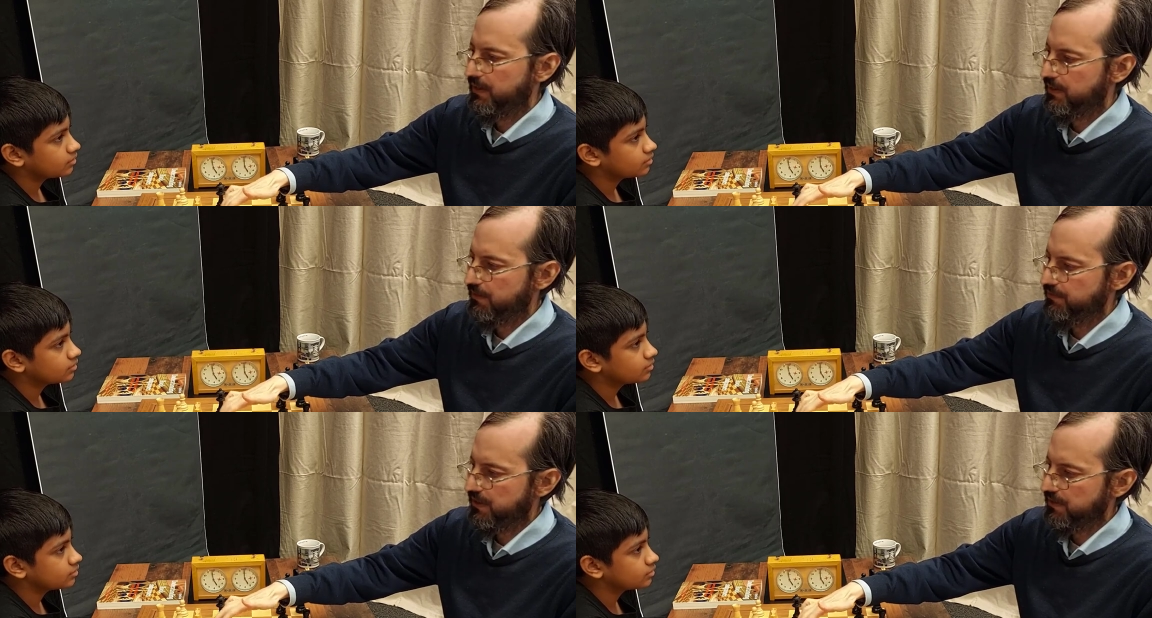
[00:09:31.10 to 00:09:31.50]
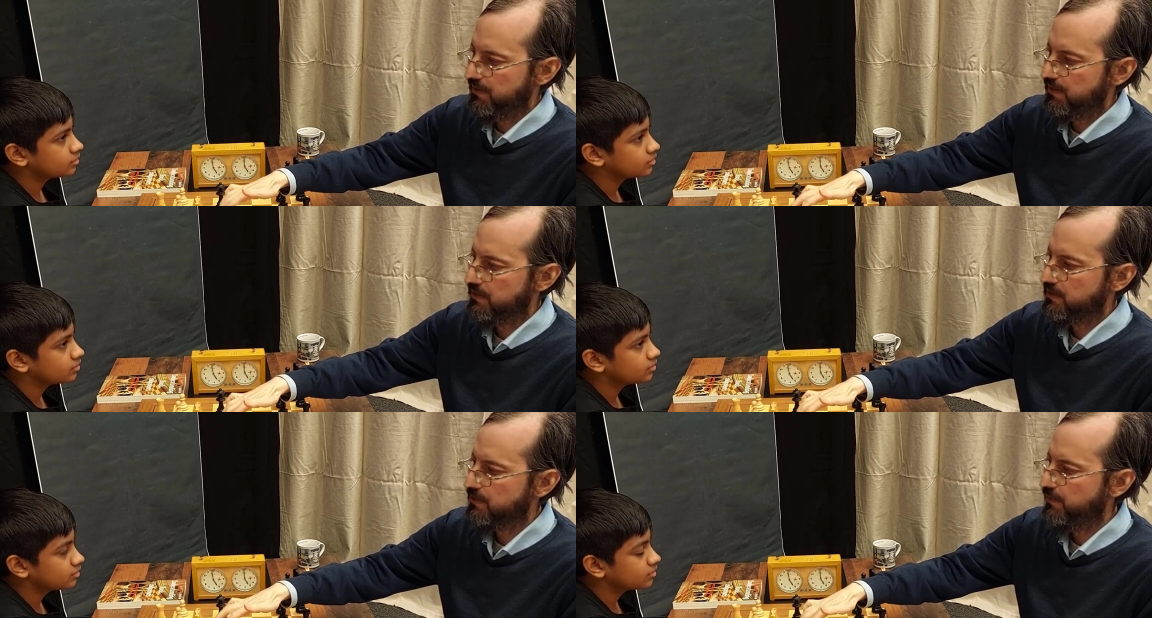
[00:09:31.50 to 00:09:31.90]

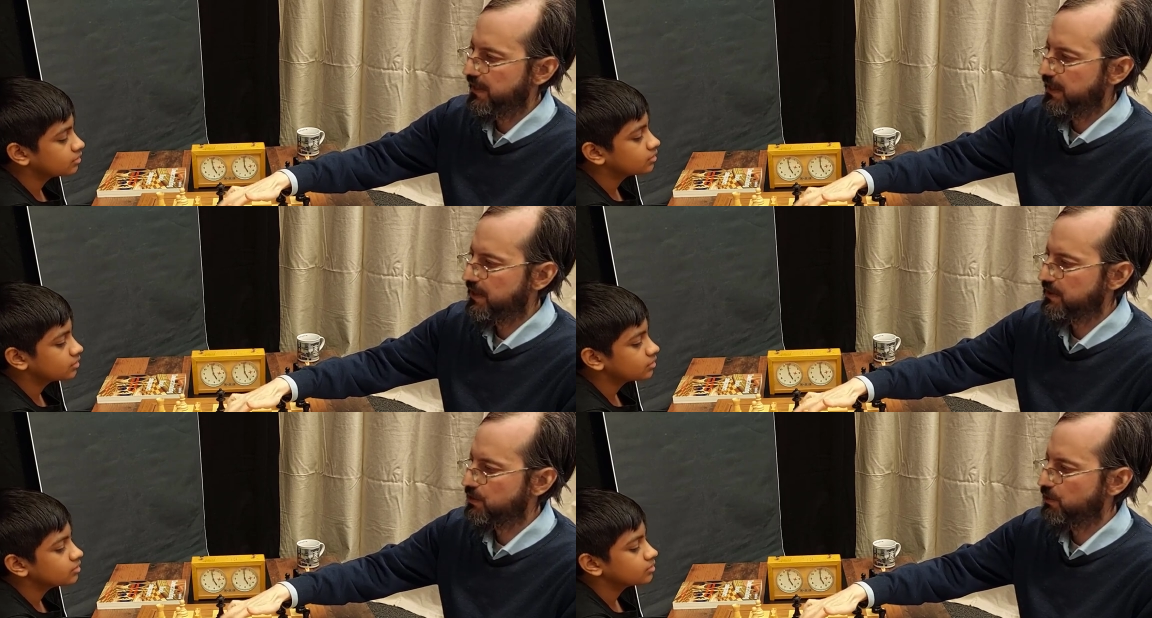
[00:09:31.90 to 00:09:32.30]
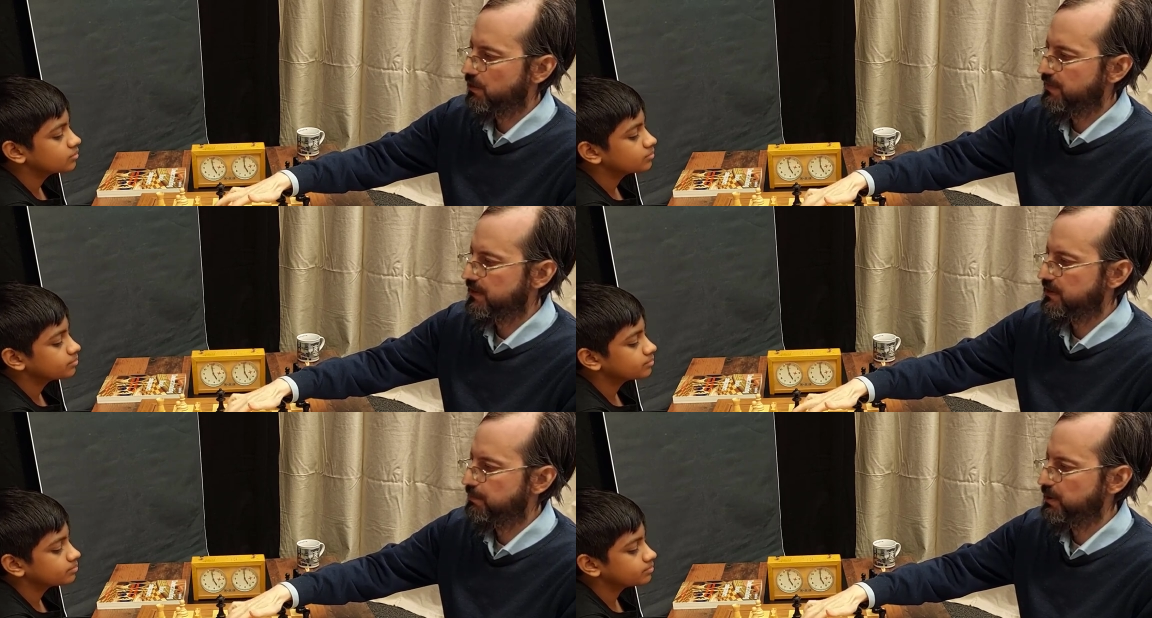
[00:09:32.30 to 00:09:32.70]
Speaker 1: giving the square is
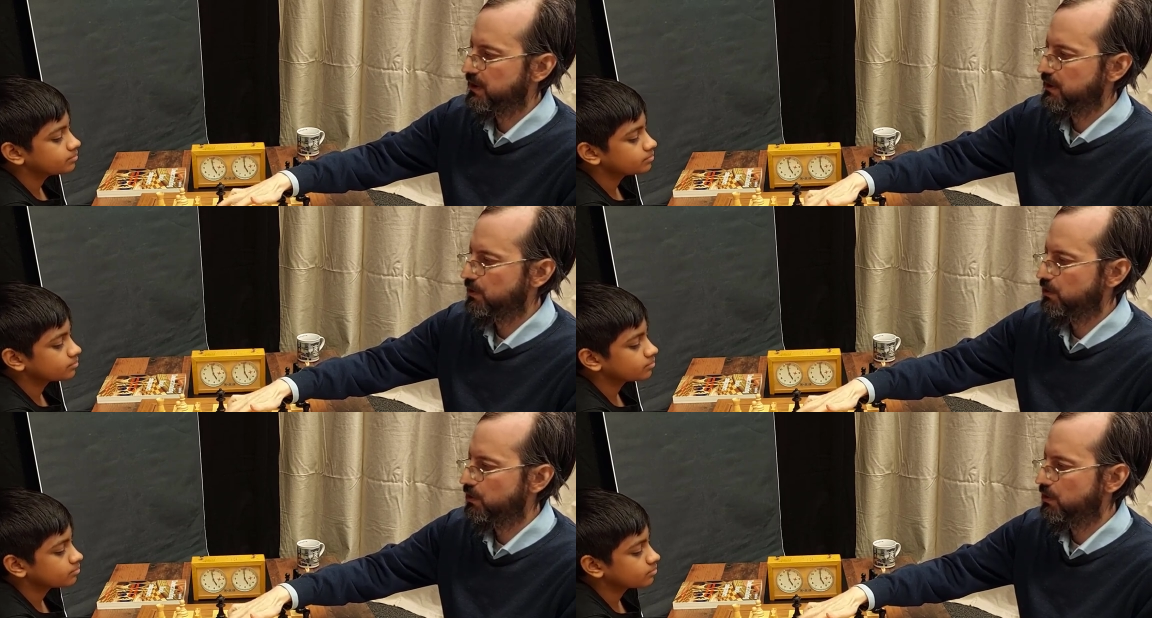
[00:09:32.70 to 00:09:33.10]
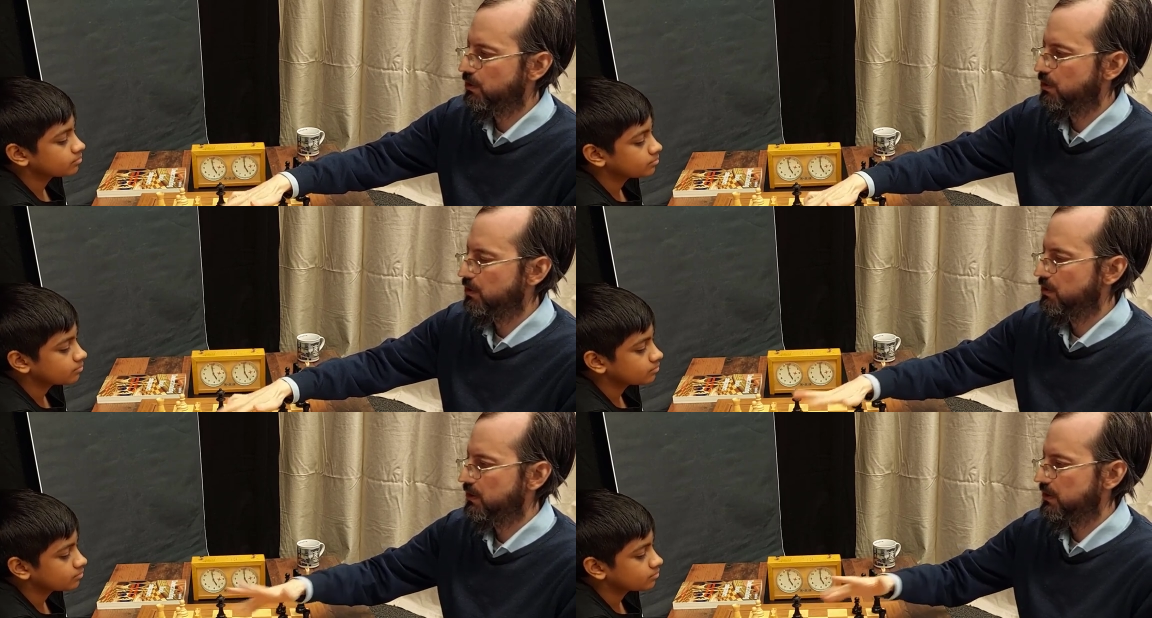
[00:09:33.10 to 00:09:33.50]
always a bit, you
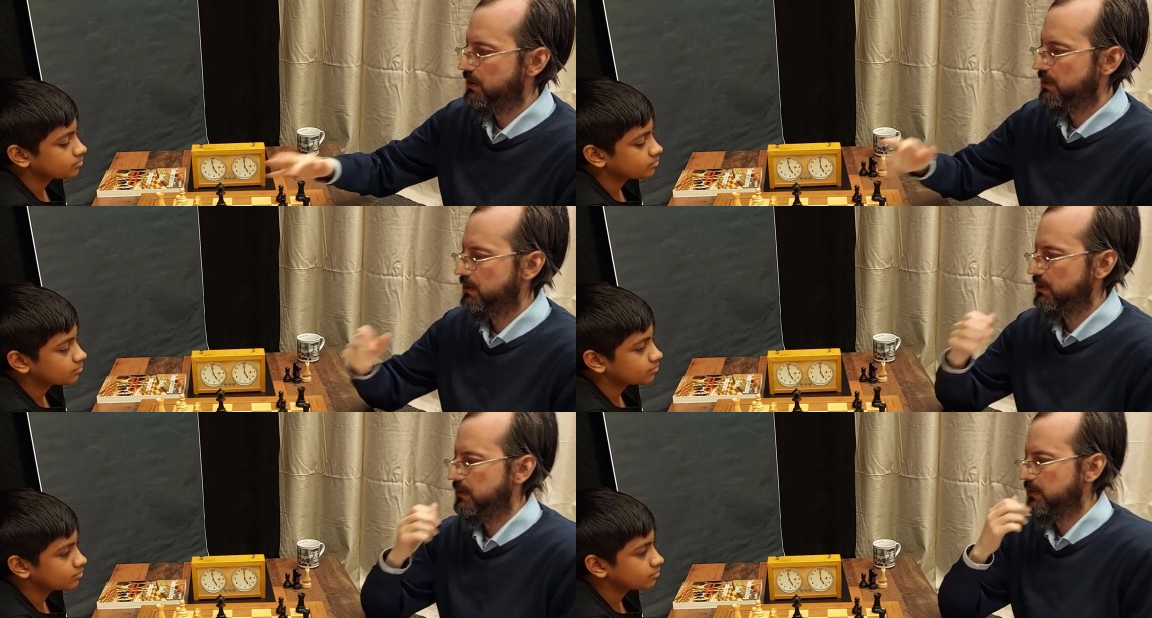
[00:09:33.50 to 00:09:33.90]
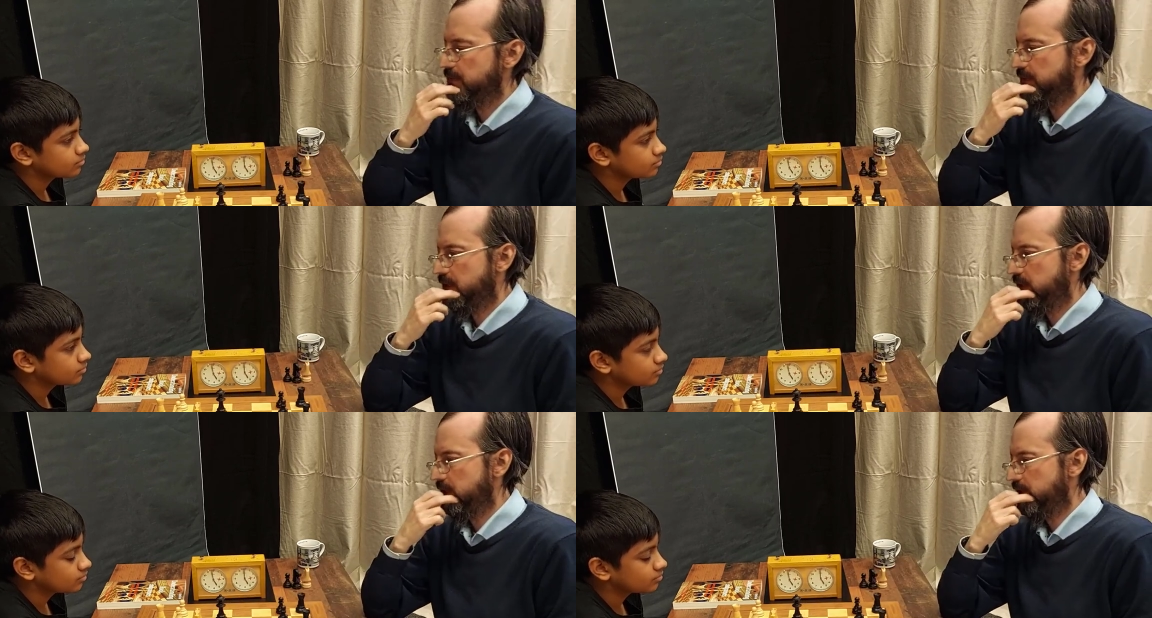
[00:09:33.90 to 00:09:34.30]
know, uh,
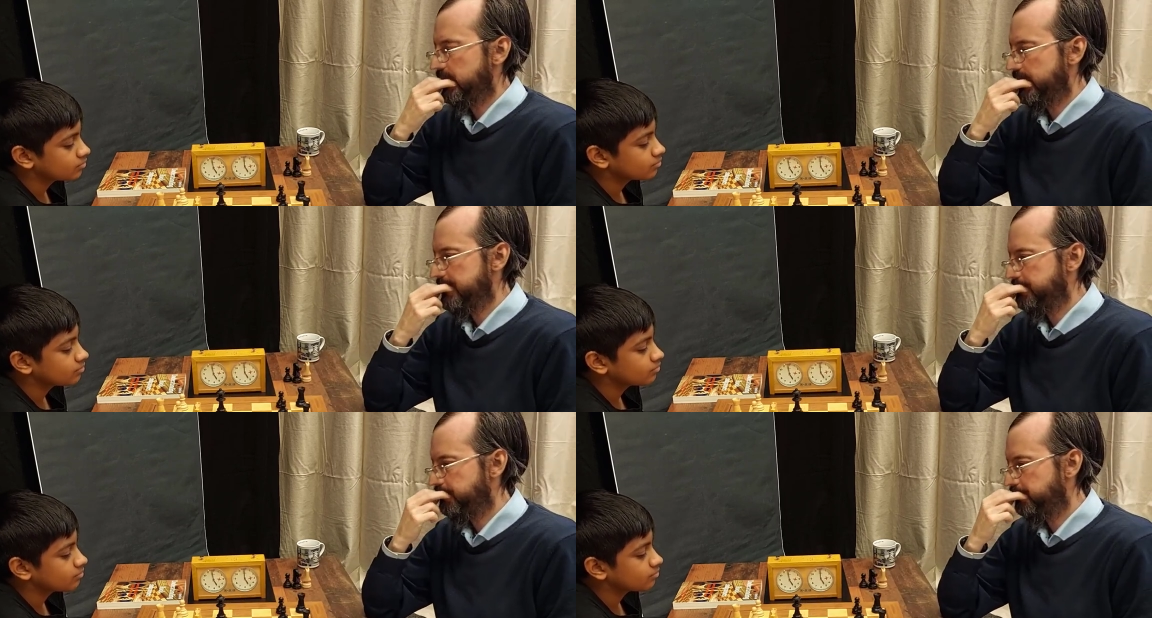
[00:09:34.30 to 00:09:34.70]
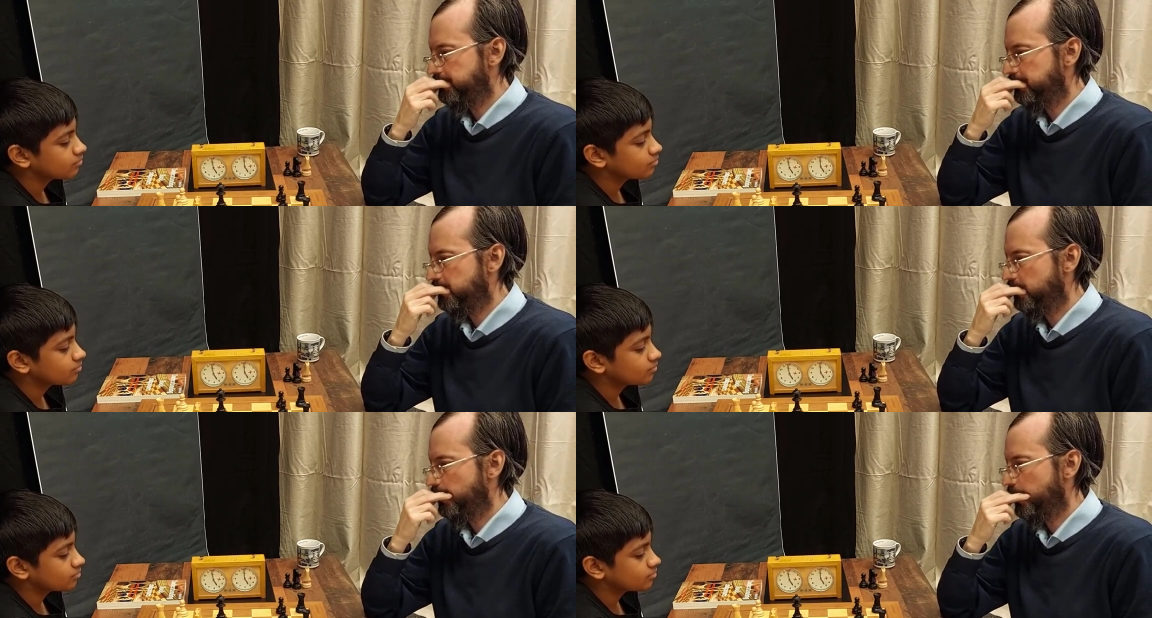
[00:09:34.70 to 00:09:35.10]
very. Um,
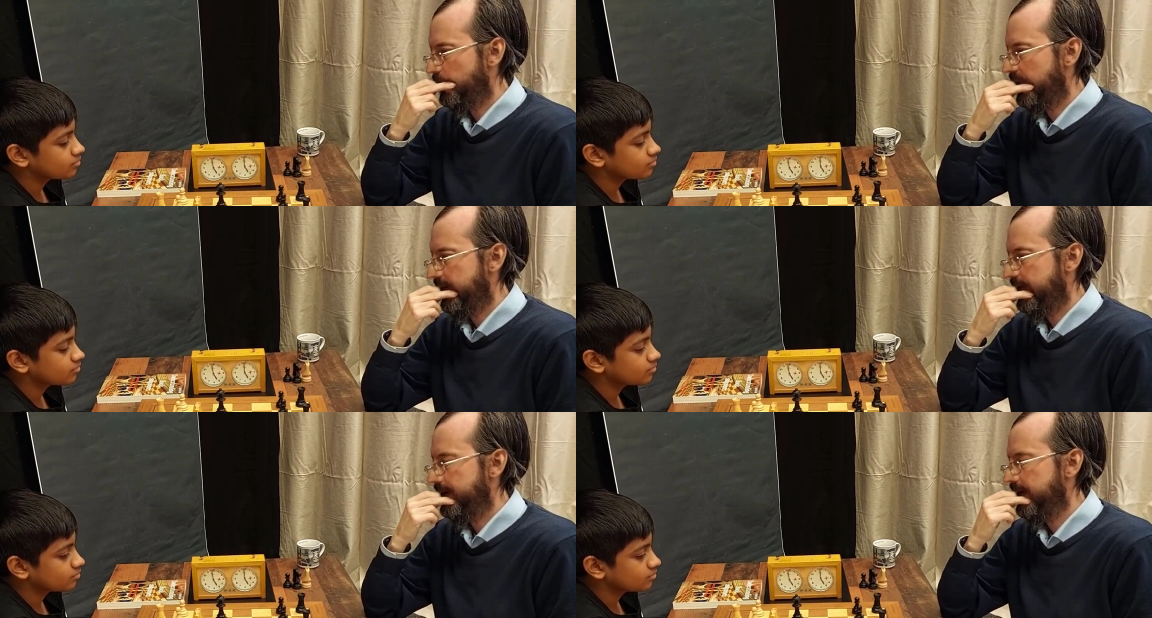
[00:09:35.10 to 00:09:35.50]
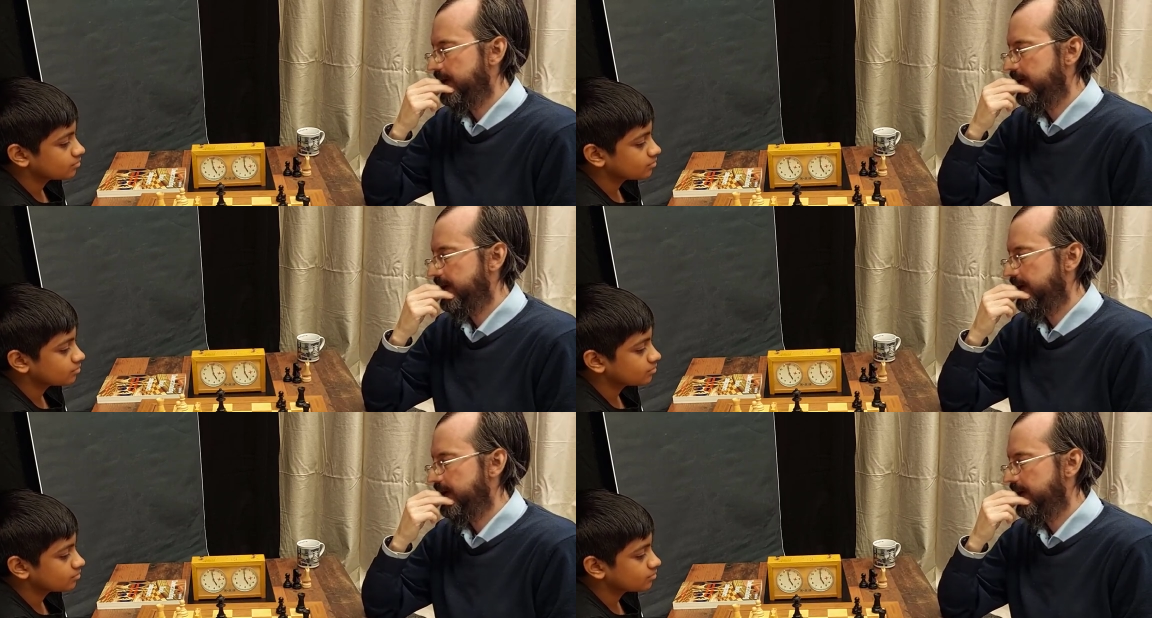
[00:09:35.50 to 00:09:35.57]
yeah.